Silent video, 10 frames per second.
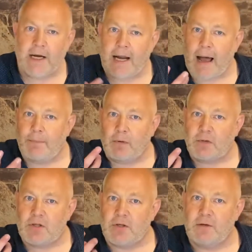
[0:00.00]
apple
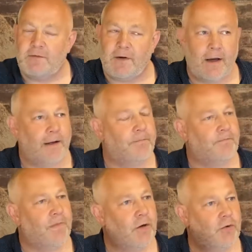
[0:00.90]
sort of
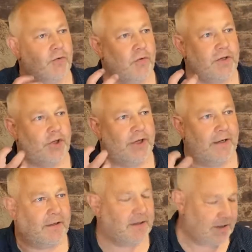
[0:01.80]
crunchiness to